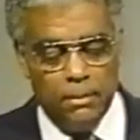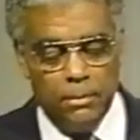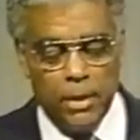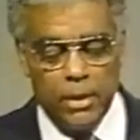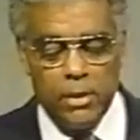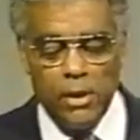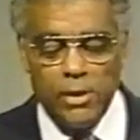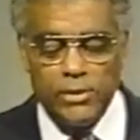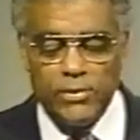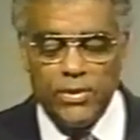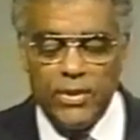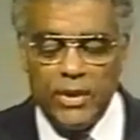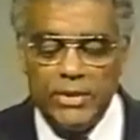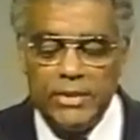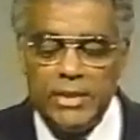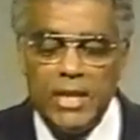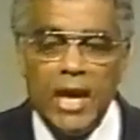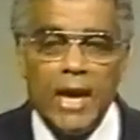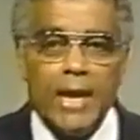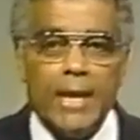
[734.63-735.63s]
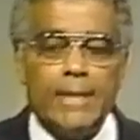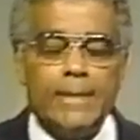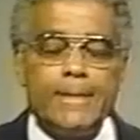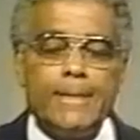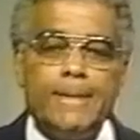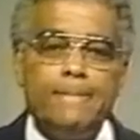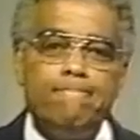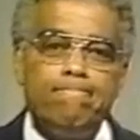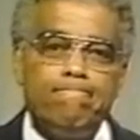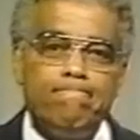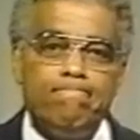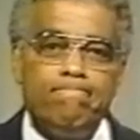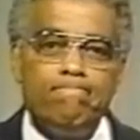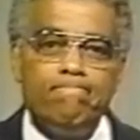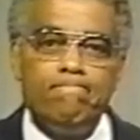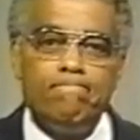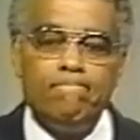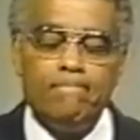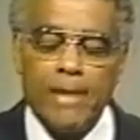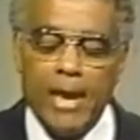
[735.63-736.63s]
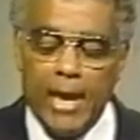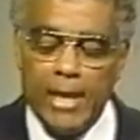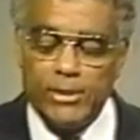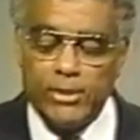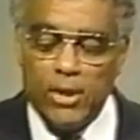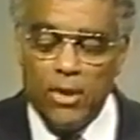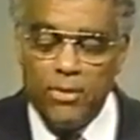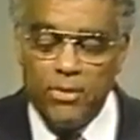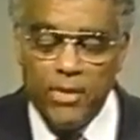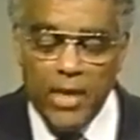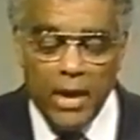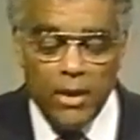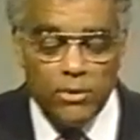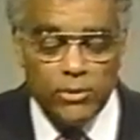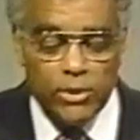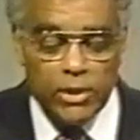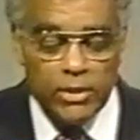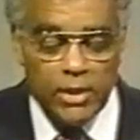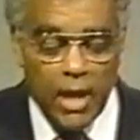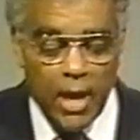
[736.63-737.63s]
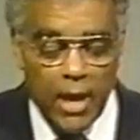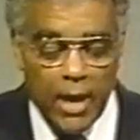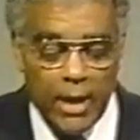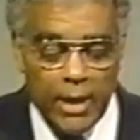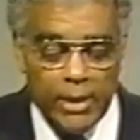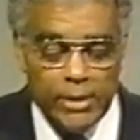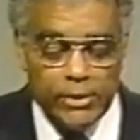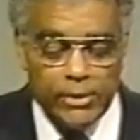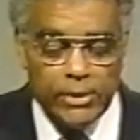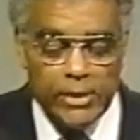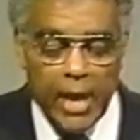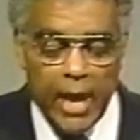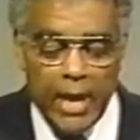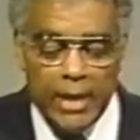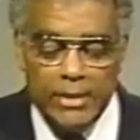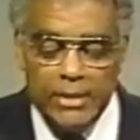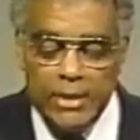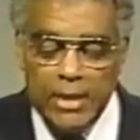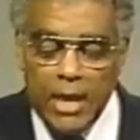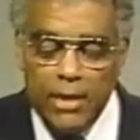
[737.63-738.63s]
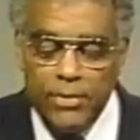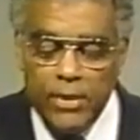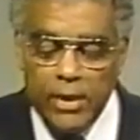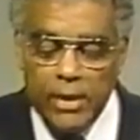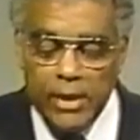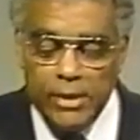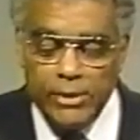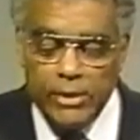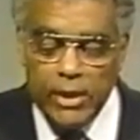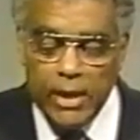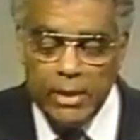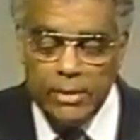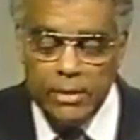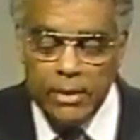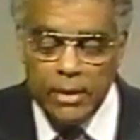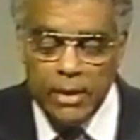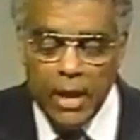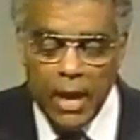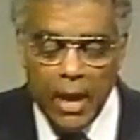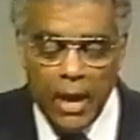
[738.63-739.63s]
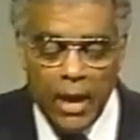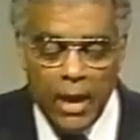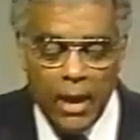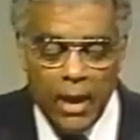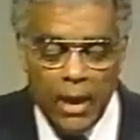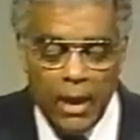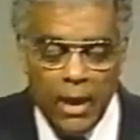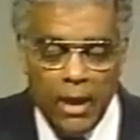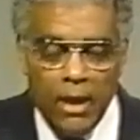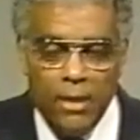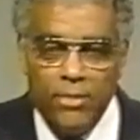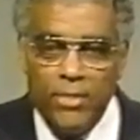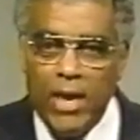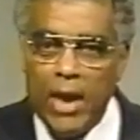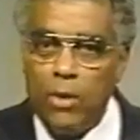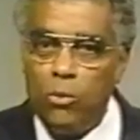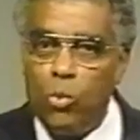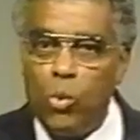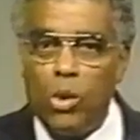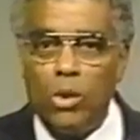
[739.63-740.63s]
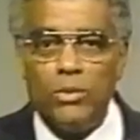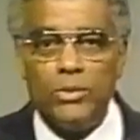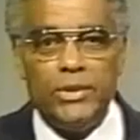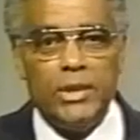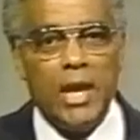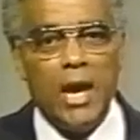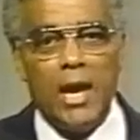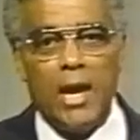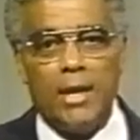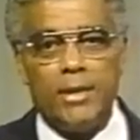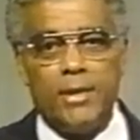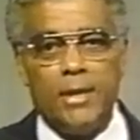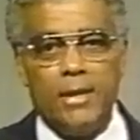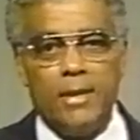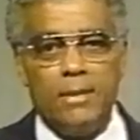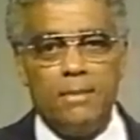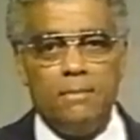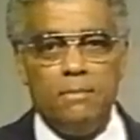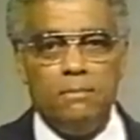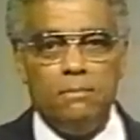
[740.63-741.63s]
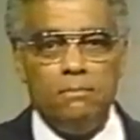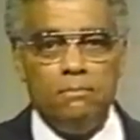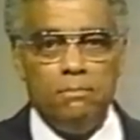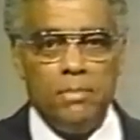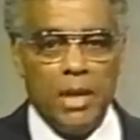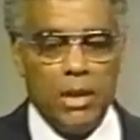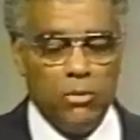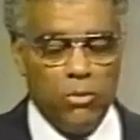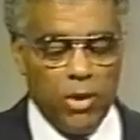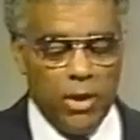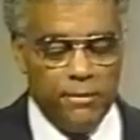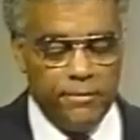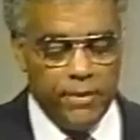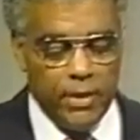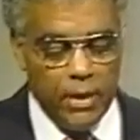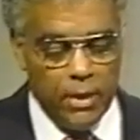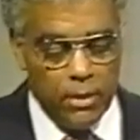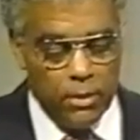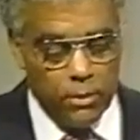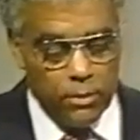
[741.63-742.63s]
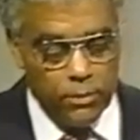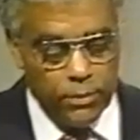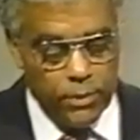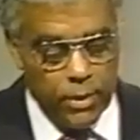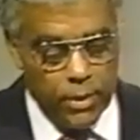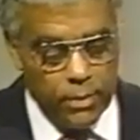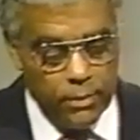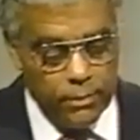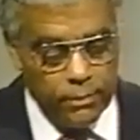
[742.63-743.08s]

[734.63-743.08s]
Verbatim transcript: Because the night has a thousand eyes and nothing is hidden that will not be revealed.